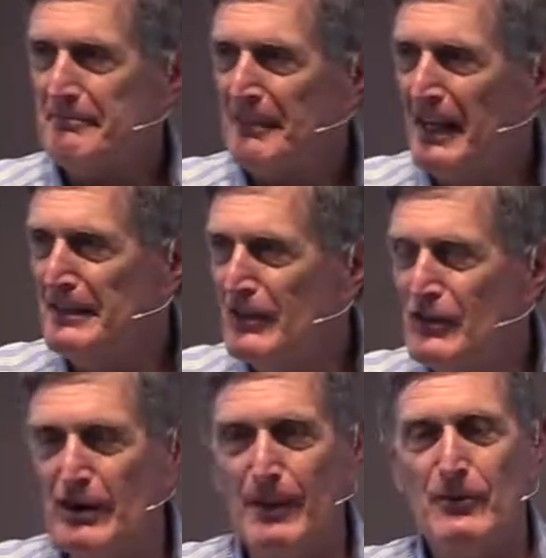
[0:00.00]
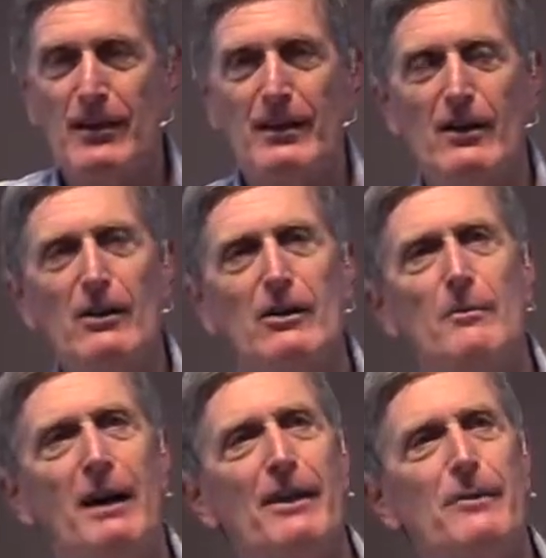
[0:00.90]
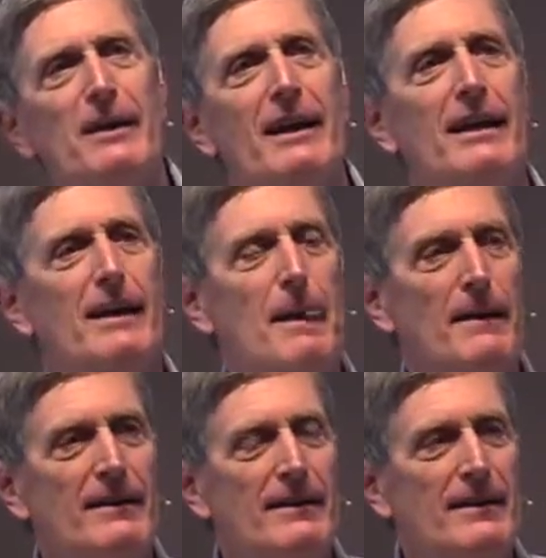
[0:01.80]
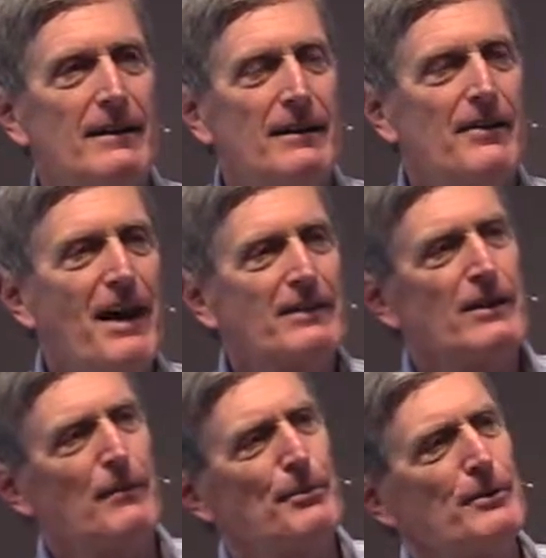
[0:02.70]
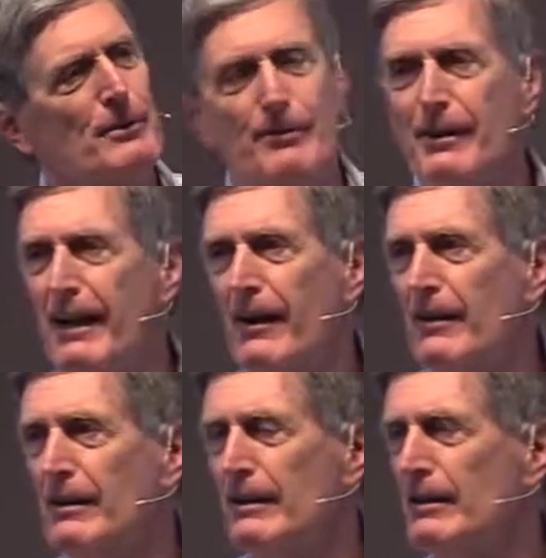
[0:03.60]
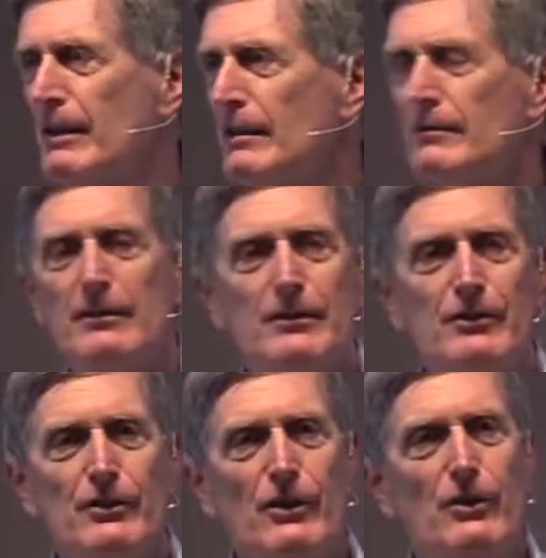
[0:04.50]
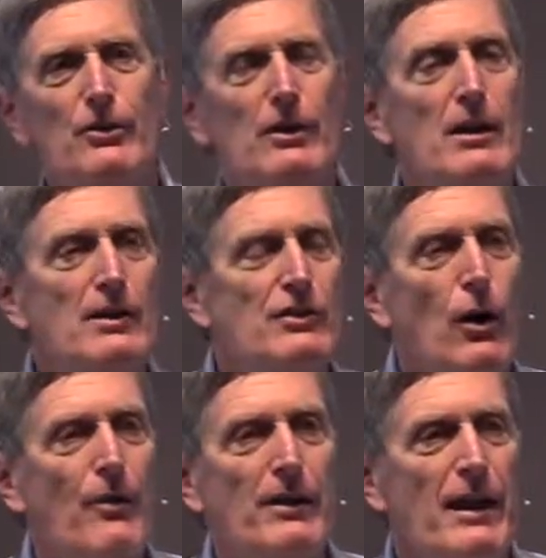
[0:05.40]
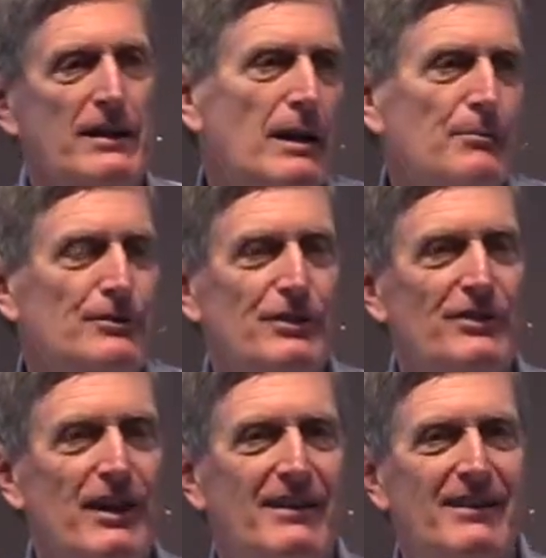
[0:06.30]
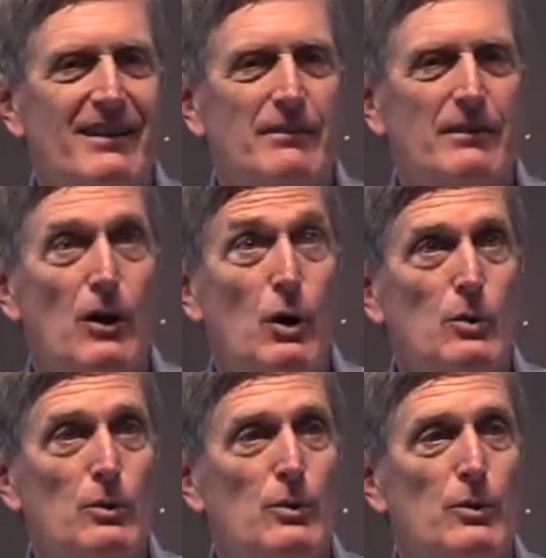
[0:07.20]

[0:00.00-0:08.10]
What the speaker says: at lunchtime said, "Oh, by the way, that couple over there, do you know who?" "Oh, they're not a couple," she said. I went, "Oh.